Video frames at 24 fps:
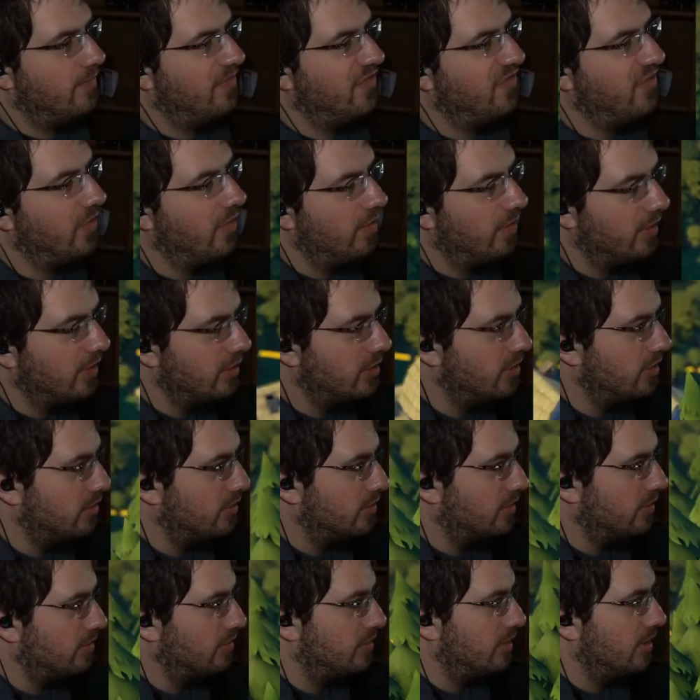
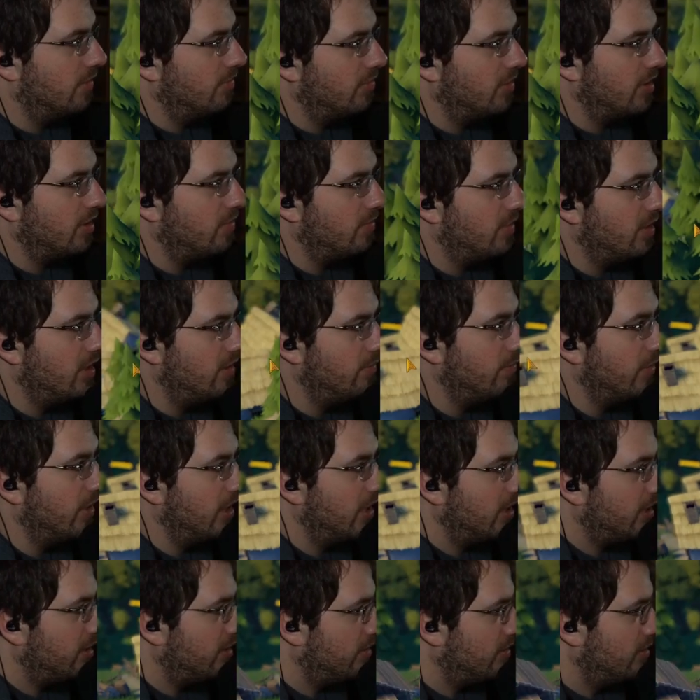foragers or something. We need
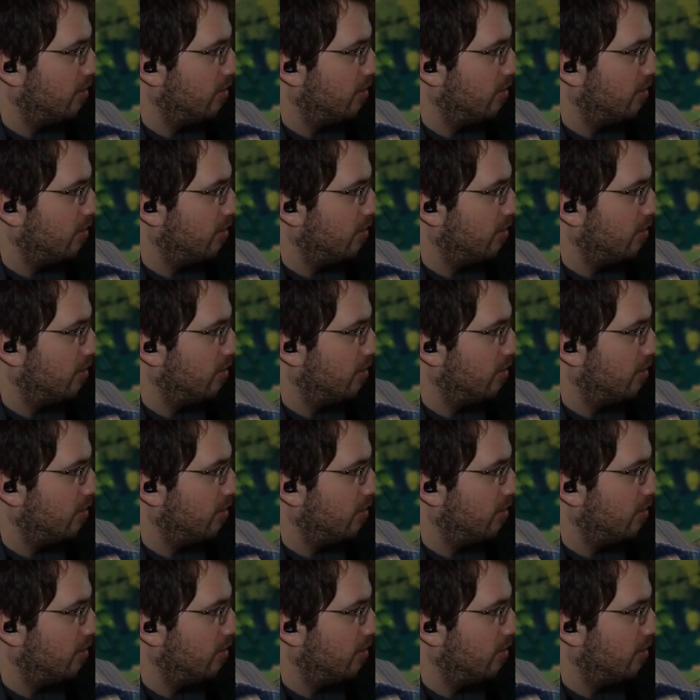money.